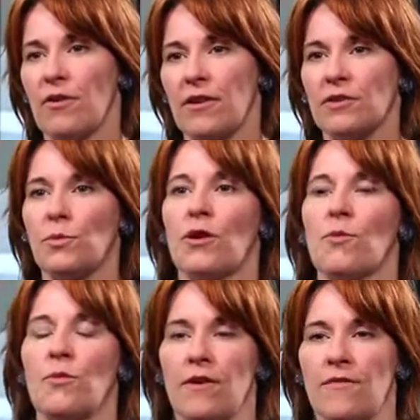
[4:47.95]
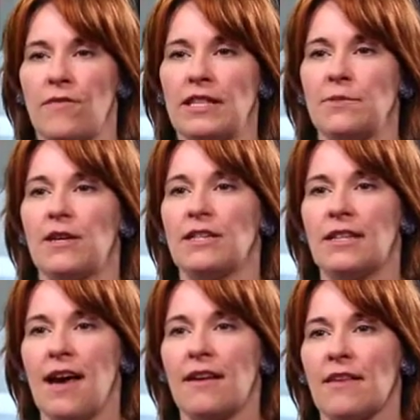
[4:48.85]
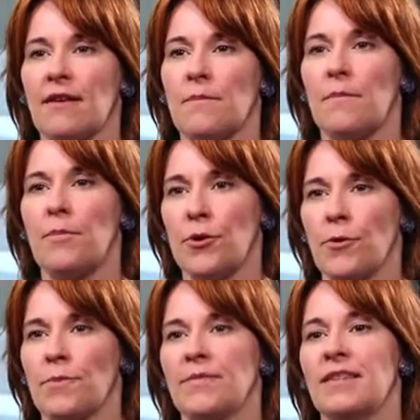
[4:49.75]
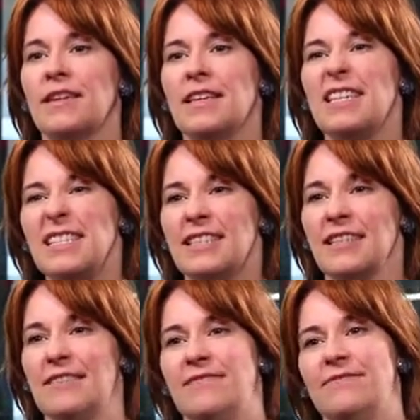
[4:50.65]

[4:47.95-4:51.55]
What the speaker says: put it on Twitter, put it on Facebook, tag them, boom, easy.